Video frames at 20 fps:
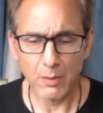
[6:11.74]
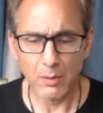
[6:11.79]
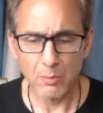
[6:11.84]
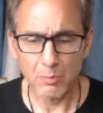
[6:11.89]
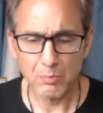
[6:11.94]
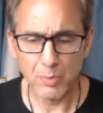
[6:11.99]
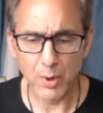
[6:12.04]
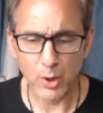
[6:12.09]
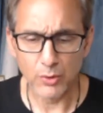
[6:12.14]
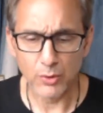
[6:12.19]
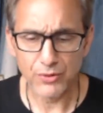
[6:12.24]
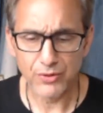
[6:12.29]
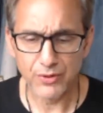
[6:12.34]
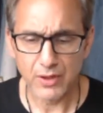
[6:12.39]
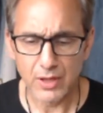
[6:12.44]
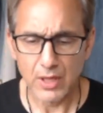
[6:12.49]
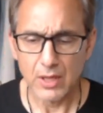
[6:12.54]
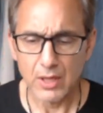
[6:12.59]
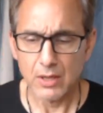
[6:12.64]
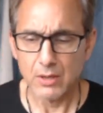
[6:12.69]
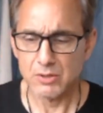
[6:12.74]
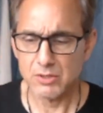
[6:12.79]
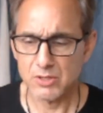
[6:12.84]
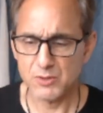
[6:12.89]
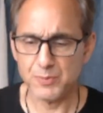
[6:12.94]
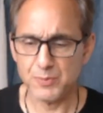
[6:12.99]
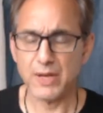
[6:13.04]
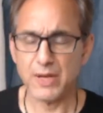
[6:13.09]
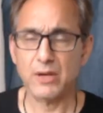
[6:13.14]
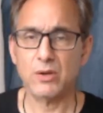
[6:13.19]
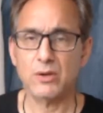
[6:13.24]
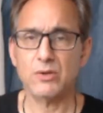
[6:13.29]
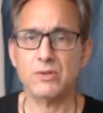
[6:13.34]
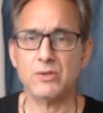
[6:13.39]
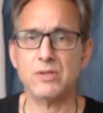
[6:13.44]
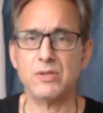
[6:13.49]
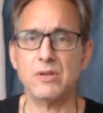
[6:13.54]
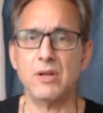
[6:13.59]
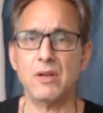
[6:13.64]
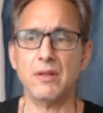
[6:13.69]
both speakers.